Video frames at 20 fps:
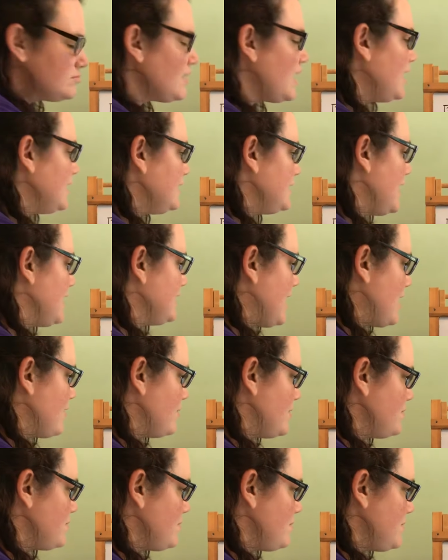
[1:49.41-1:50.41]
And then that
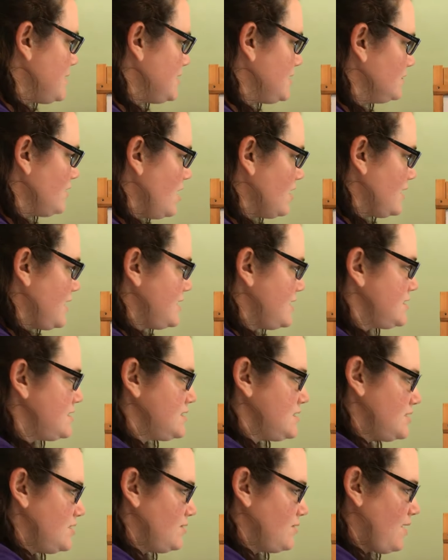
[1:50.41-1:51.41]
one would be the
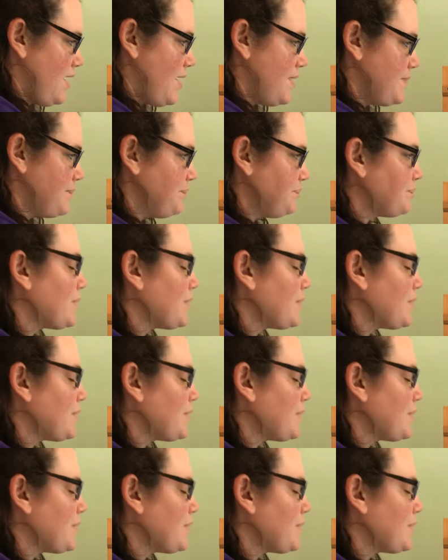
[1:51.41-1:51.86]
longest. Okay.